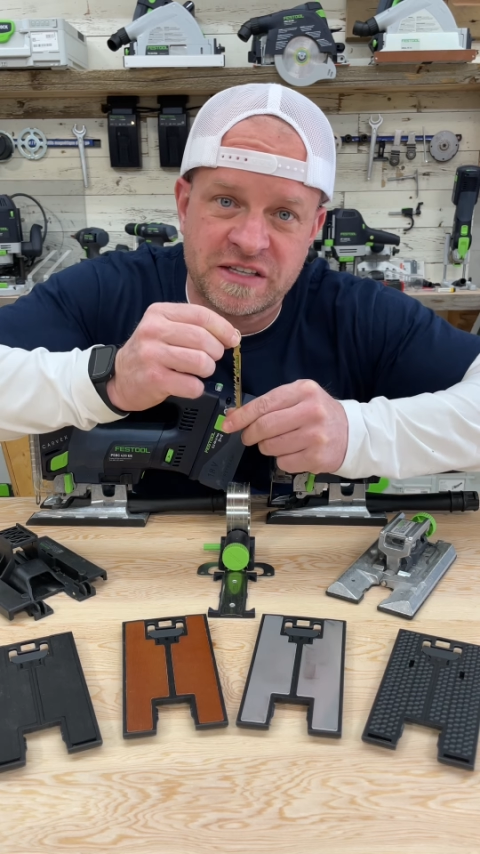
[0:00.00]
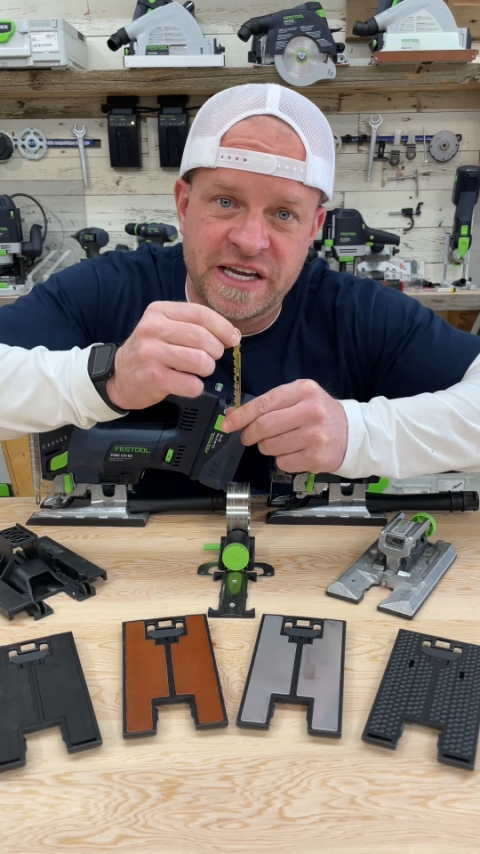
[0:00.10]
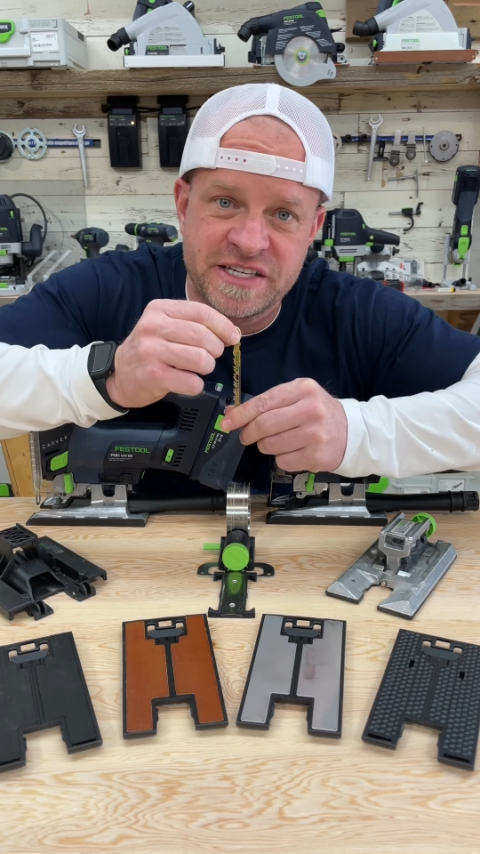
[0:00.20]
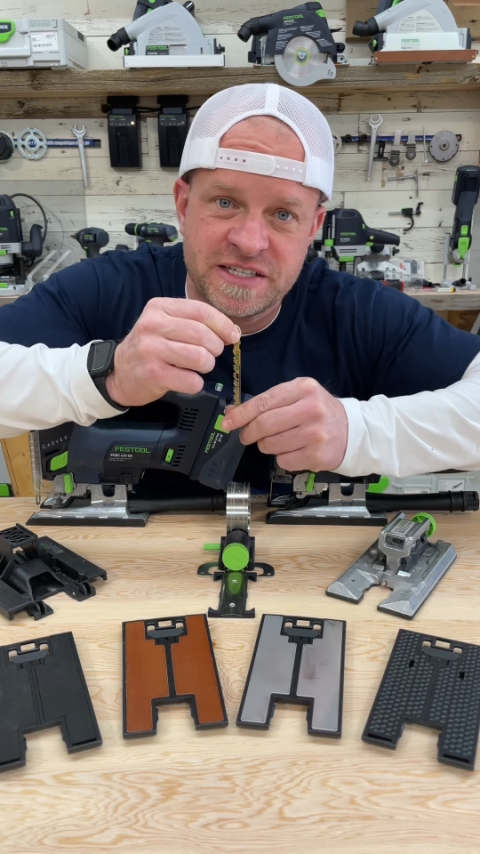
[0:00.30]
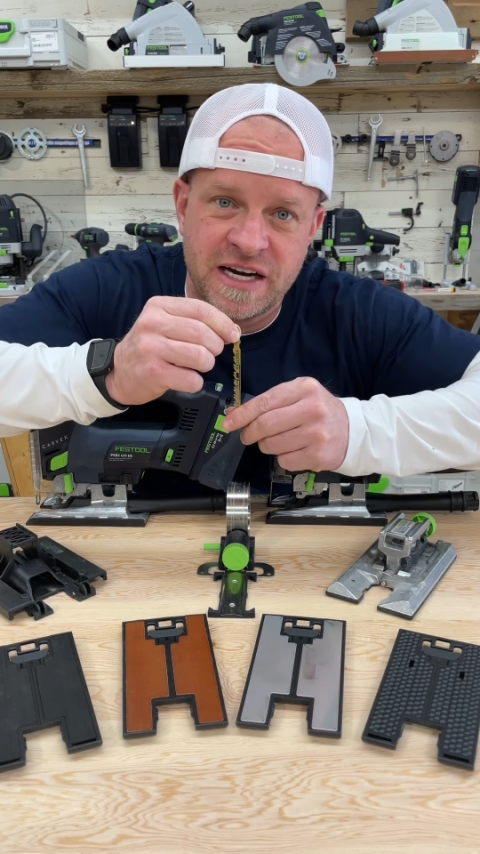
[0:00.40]

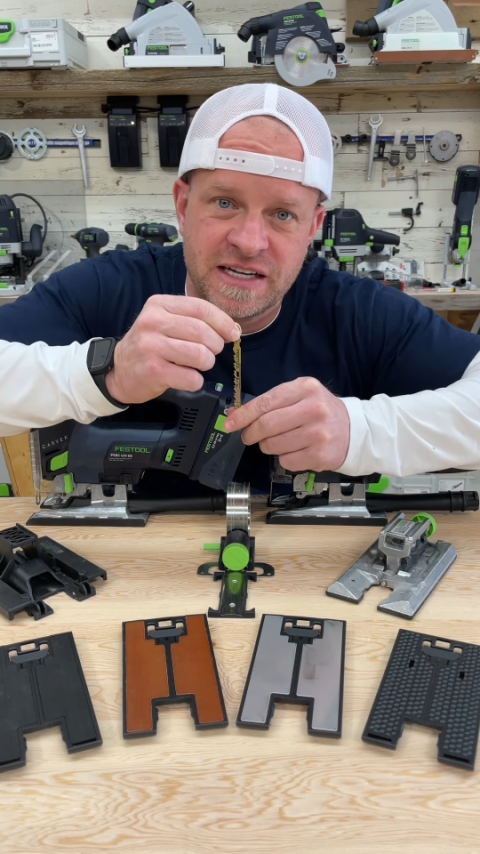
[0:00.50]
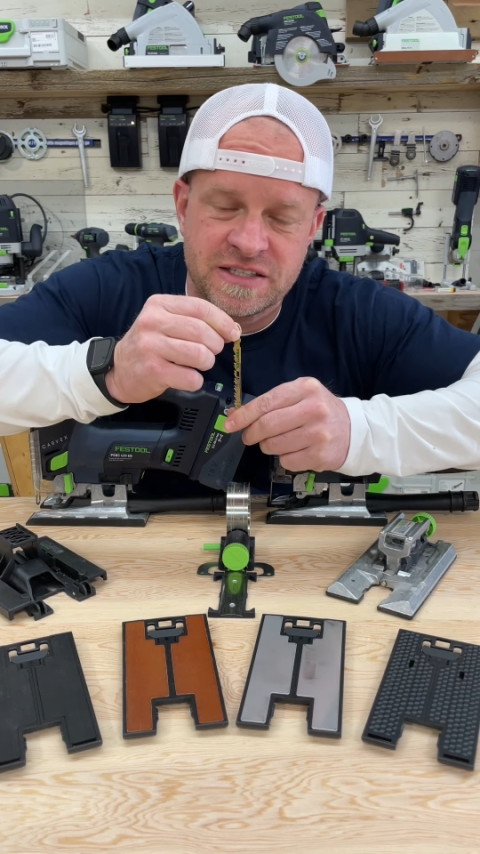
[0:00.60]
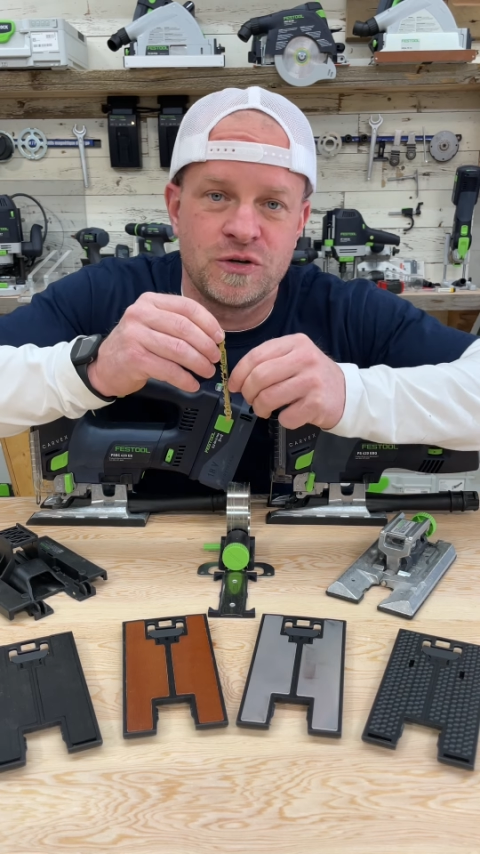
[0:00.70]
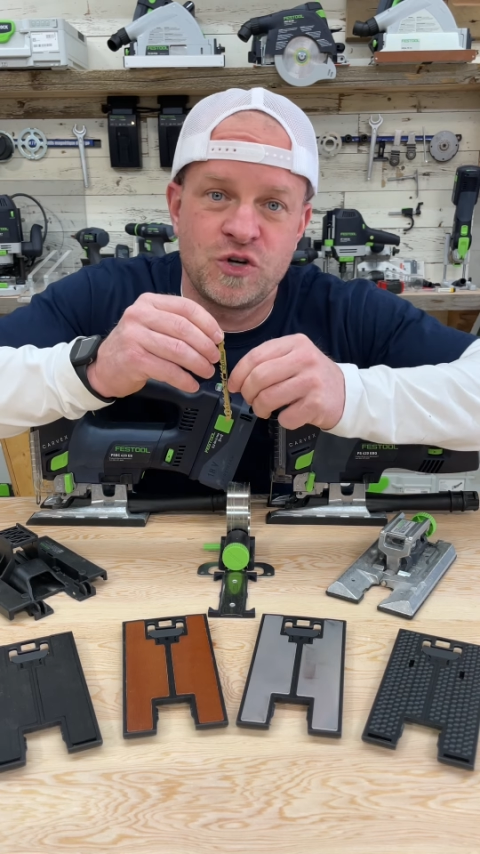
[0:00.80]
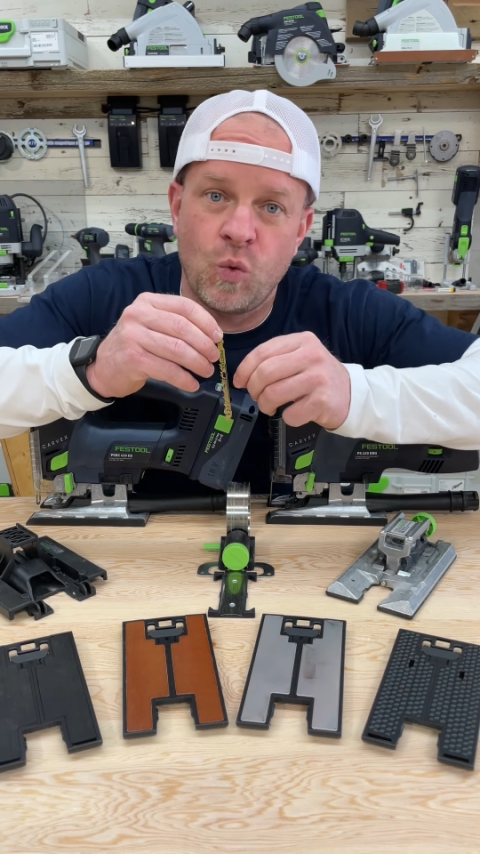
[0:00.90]
cleanest cuts
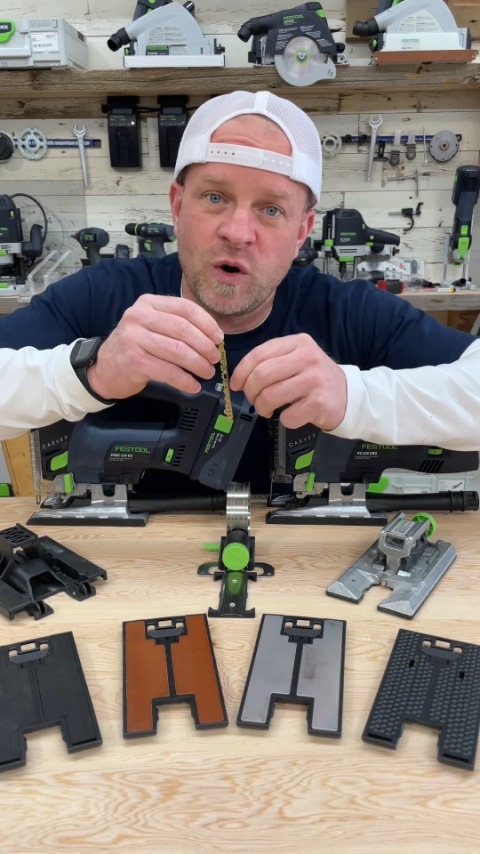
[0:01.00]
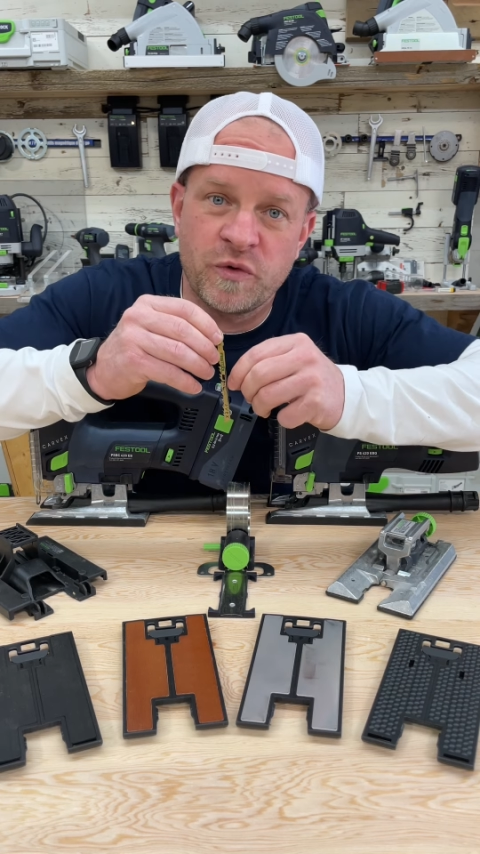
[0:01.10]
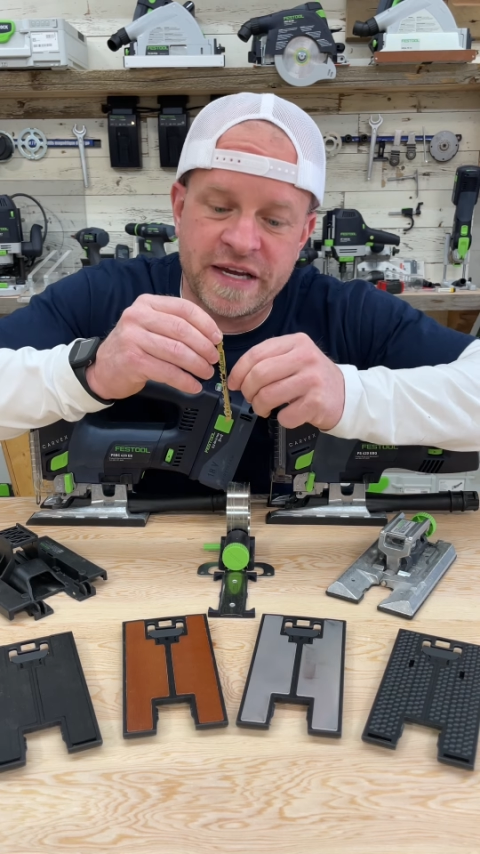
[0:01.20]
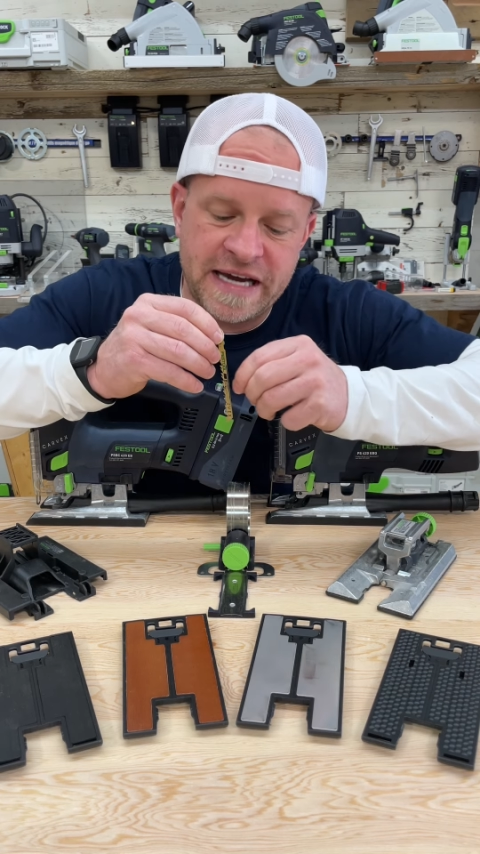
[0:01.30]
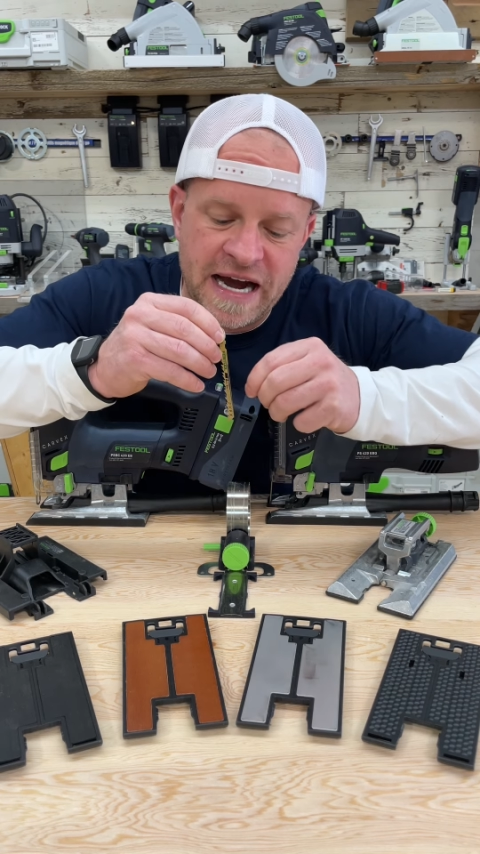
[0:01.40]
to one where the
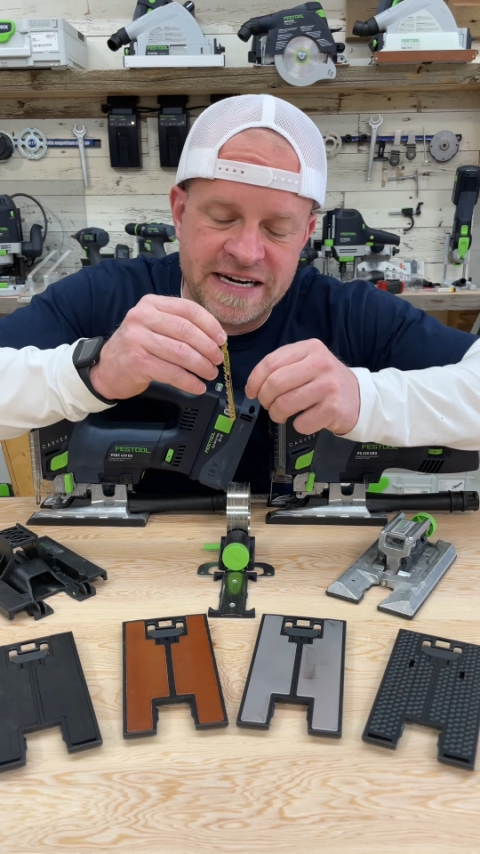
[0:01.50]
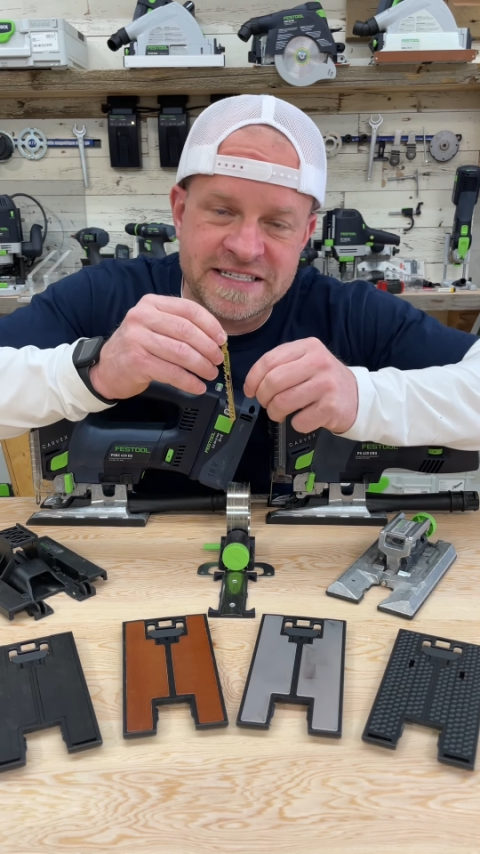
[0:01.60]
guide is